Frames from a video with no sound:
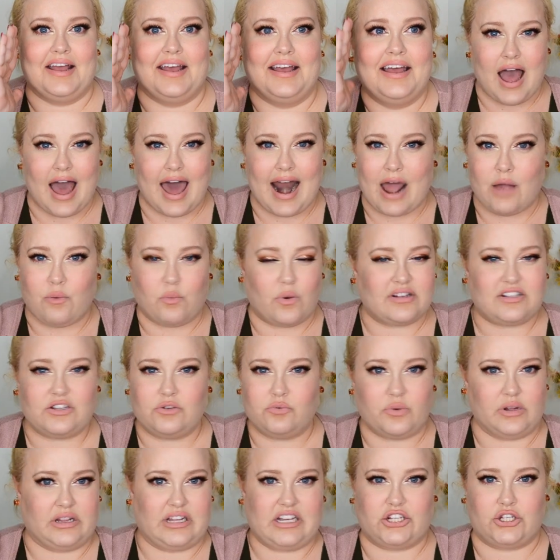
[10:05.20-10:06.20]
and I
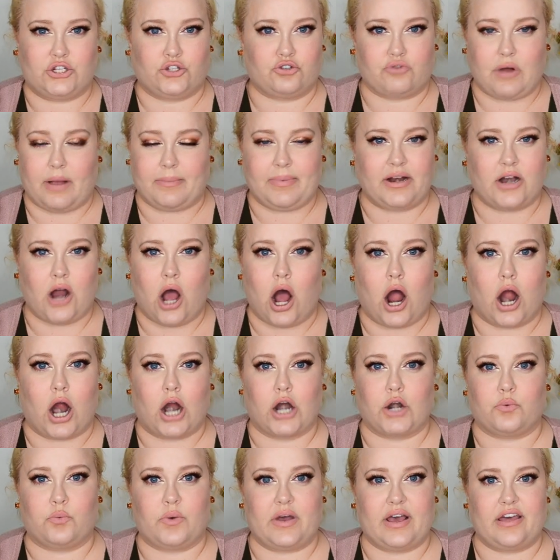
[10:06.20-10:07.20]
wasn't really scrubbing
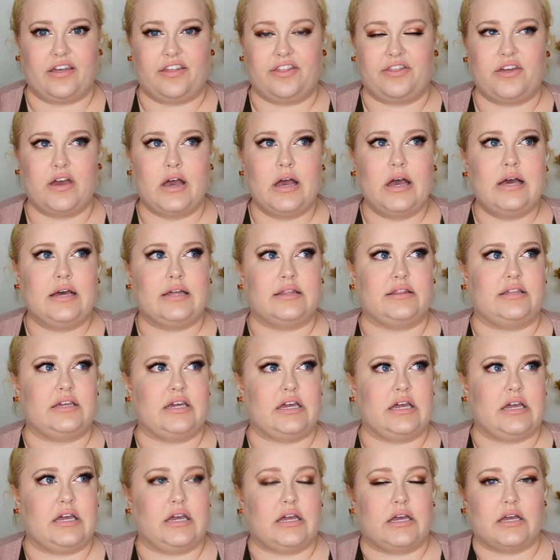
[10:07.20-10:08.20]
hard with
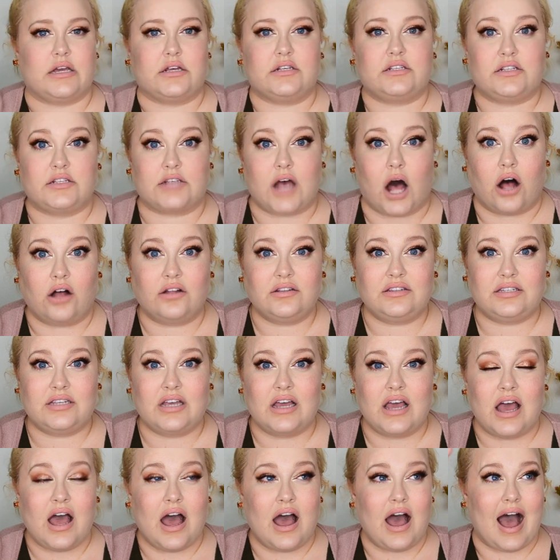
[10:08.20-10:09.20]
the salt
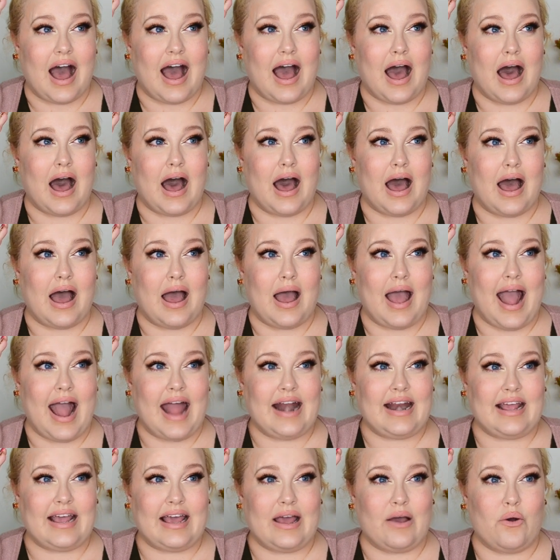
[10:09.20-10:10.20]

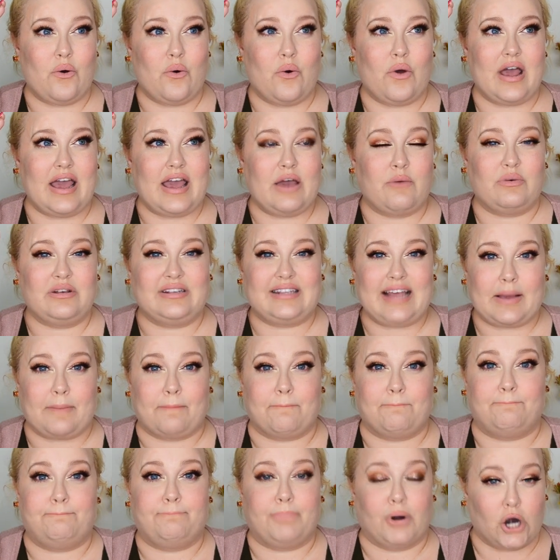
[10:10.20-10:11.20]
and it it was like
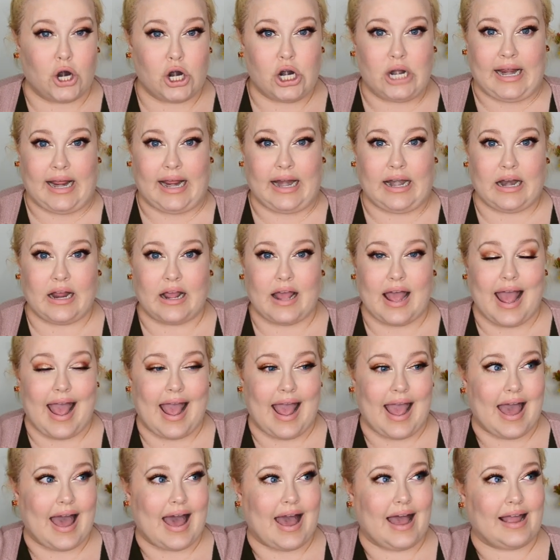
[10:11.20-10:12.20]
burning
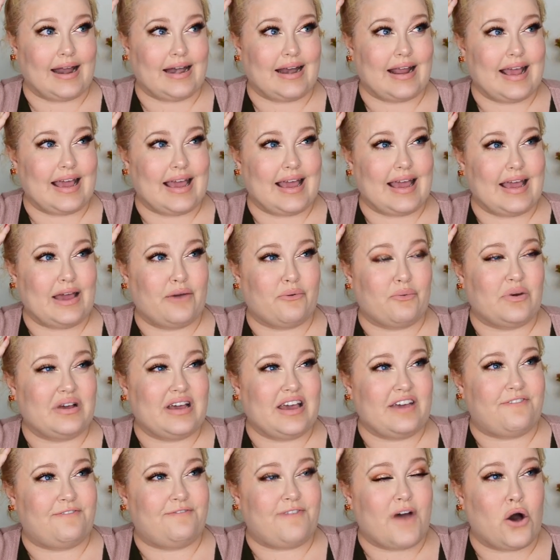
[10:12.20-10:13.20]
and it, it,
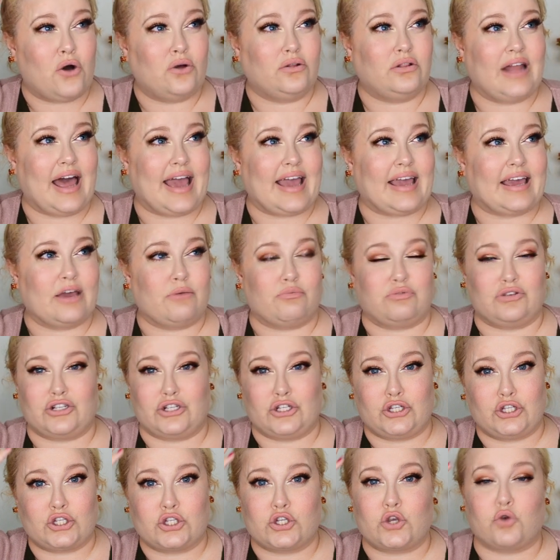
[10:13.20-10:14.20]
it, felt like it was
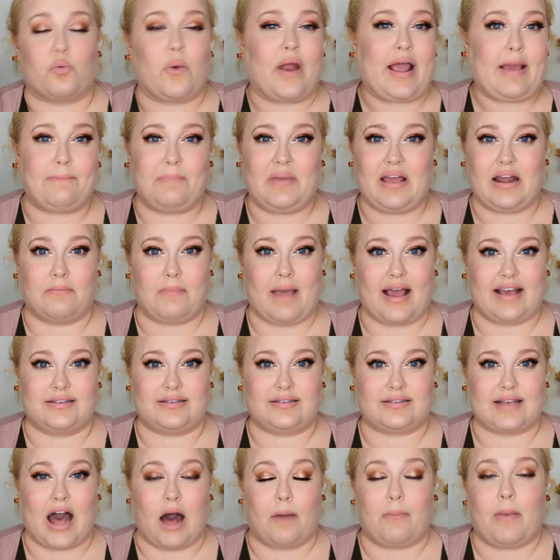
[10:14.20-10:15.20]
scraping my
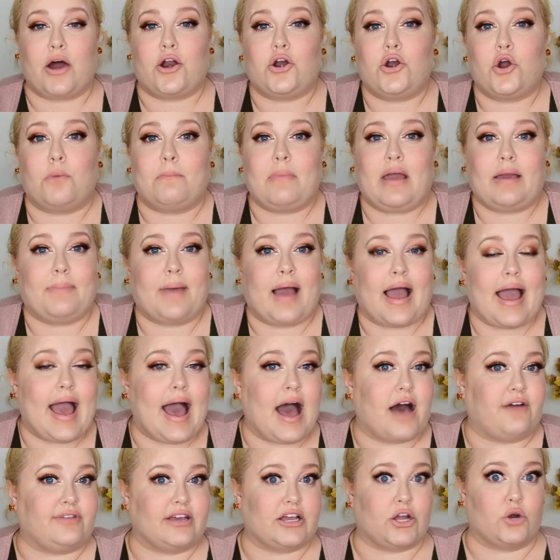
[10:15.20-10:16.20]
scalp. I don't know, maybe I
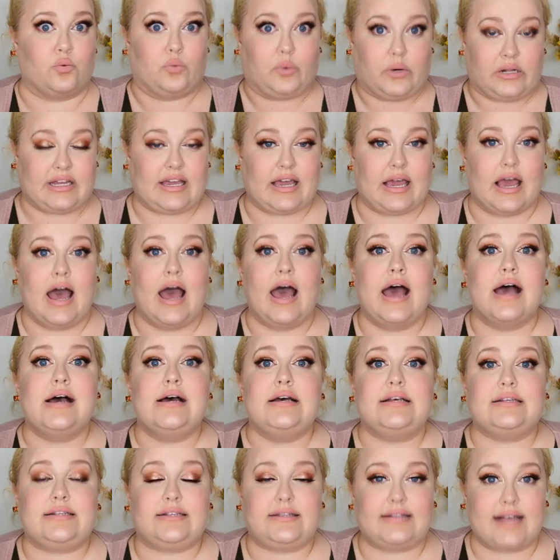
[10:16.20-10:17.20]
have like a really
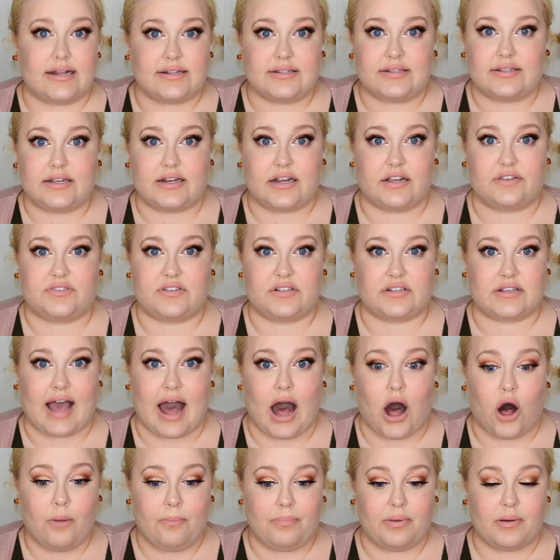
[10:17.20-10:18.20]
sensitive
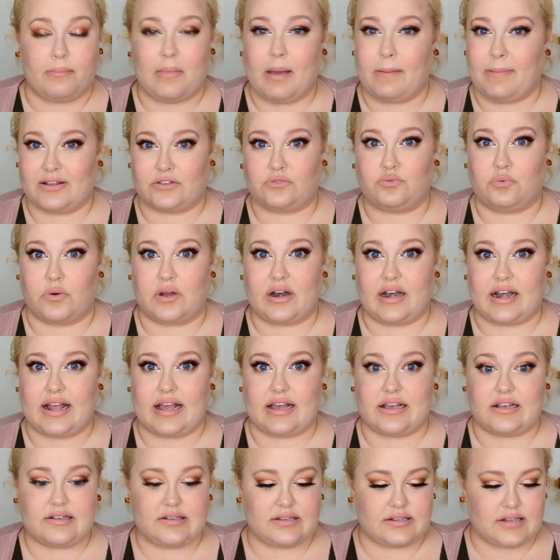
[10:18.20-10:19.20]
scalp. Maybe that's what it
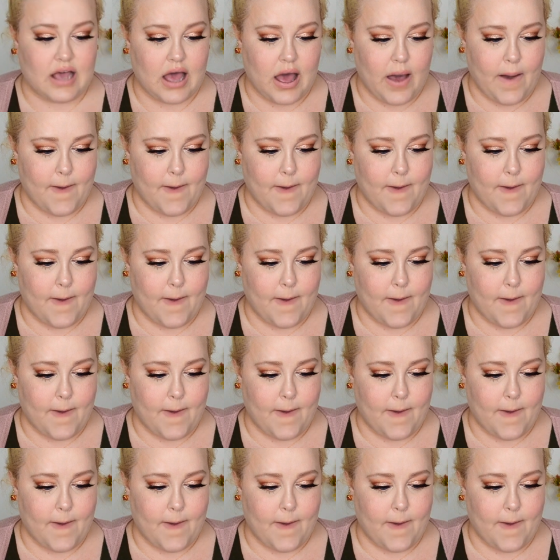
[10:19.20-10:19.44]
is.